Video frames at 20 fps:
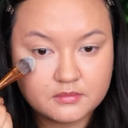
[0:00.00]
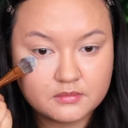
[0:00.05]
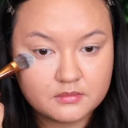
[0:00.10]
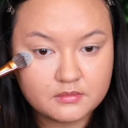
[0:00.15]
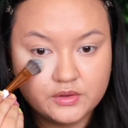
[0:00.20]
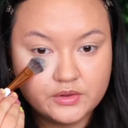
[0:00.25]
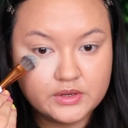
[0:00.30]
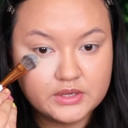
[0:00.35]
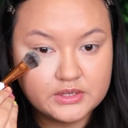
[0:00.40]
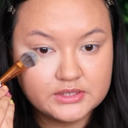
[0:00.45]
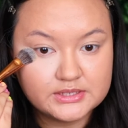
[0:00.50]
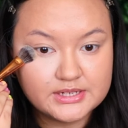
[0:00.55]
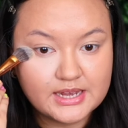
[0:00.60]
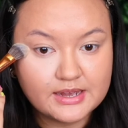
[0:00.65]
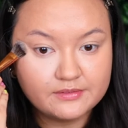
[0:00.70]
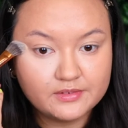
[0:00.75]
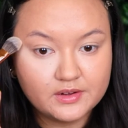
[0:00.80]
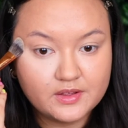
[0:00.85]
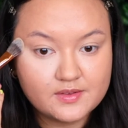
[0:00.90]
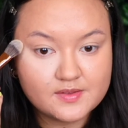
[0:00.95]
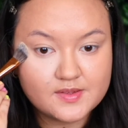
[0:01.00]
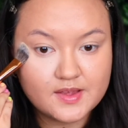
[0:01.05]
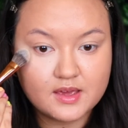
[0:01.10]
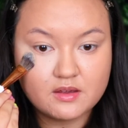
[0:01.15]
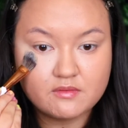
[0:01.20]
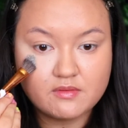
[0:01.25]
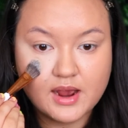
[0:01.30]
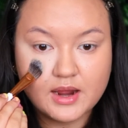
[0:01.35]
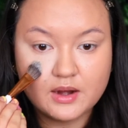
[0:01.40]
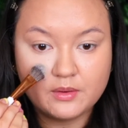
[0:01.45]
You can definitely see
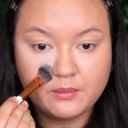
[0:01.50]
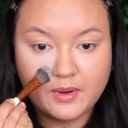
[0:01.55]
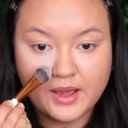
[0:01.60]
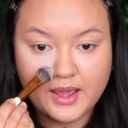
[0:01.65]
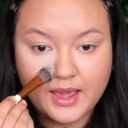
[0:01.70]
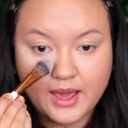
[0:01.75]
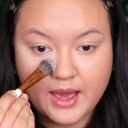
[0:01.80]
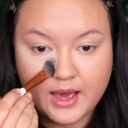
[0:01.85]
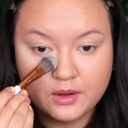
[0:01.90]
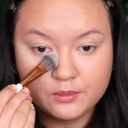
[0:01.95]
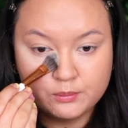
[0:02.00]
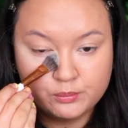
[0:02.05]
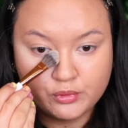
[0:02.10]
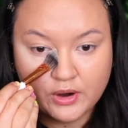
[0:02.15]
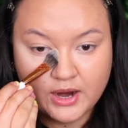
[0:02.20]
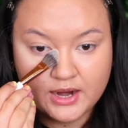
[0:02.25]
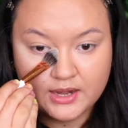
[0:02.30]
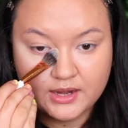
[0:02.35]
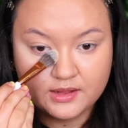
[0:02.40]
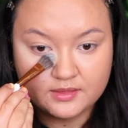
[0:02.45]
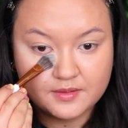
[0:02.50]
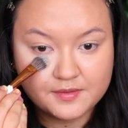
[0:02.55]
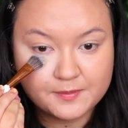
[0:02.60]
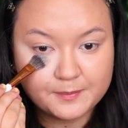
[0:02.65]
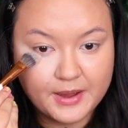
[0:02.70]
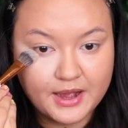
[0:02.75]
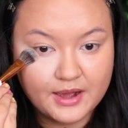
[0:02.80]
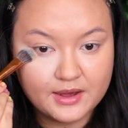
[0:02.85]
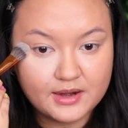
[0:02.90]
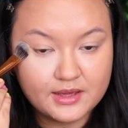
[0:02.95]
right away how brightening this
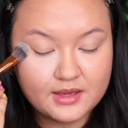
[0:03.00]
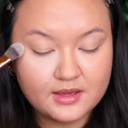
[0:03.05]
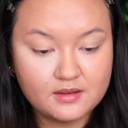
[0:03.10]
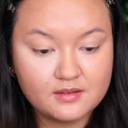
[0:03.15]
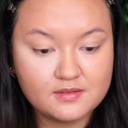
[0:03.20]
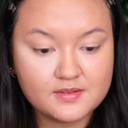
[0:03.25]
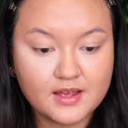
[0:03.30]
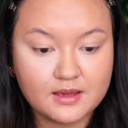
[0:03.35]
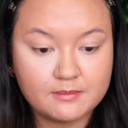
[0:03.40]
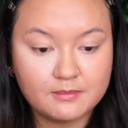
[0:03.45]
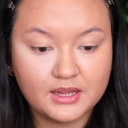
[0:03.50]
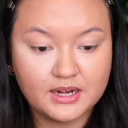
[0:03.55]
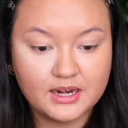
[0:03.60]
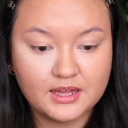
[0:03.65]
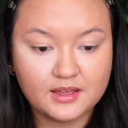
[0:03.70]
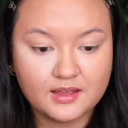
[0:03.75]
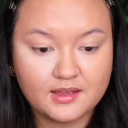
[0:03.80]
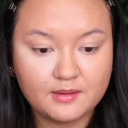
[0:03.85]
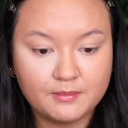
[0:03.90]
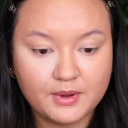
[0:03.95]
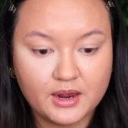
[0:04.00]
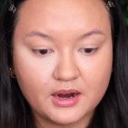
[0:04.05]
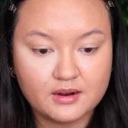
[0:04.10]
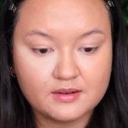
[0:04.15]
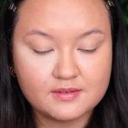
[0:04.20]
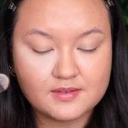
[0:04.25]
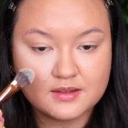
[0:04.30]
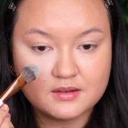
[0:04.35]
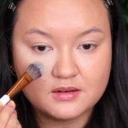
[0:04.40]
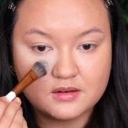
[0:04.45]
powder is. I mean, in
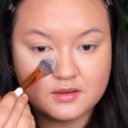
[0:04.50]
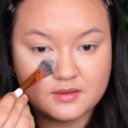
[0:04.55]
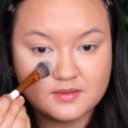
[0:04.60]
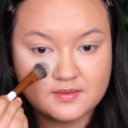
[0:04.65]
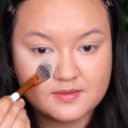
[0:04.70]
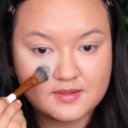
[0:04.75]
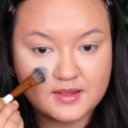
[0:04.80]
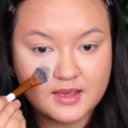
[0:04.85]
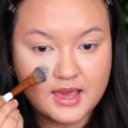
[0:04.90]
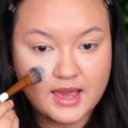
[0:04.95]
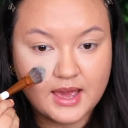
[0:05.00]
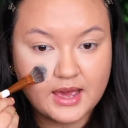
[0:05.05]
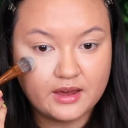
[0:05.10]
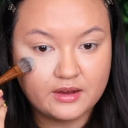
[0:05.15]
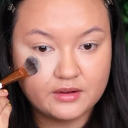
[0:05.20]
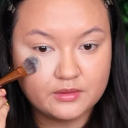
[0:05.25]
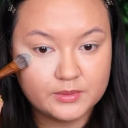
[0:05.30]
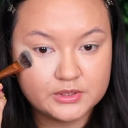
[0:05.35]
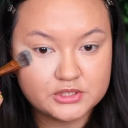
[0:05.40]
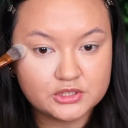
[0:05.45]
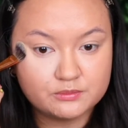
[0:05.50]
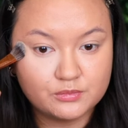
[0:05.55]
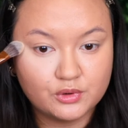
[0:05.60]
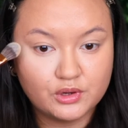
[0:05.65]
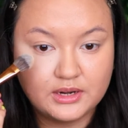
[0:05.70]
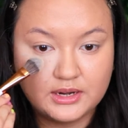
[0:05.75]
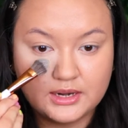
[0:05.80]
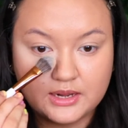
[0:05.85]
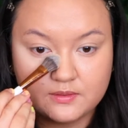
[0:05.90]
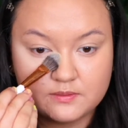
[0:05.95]
comparison, you can see how much more
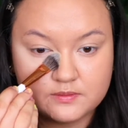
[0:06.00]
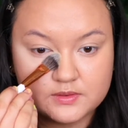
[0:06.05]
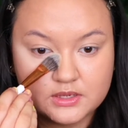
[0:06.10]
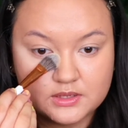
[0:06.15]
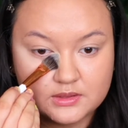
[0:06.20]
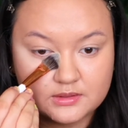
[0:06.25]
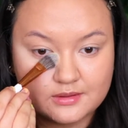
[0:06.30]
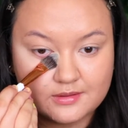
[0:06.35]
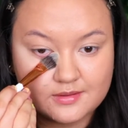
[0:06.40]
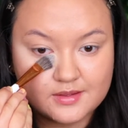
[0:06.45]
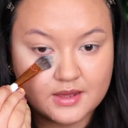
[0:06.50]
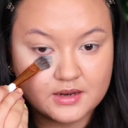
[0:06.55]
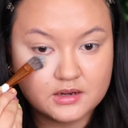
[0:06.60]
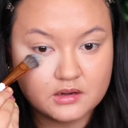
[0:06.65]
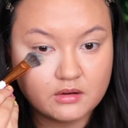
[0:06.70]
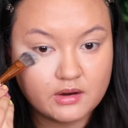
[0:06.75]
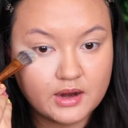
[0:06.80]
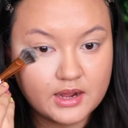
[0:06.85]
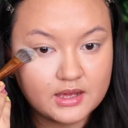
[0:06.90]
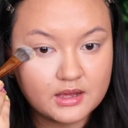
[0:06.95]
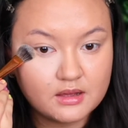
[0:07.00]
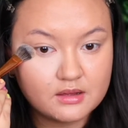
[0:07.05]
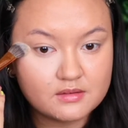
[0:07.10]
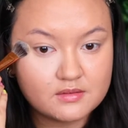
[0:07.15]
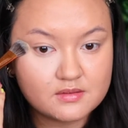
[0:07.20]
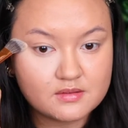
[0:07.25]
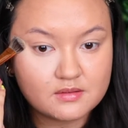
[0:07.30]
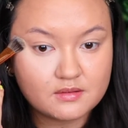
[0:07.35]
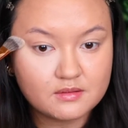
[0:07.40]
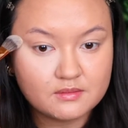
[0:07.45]
lifted this under eye
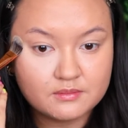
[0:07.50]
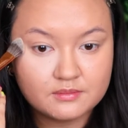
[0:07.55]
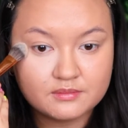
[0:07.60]
is.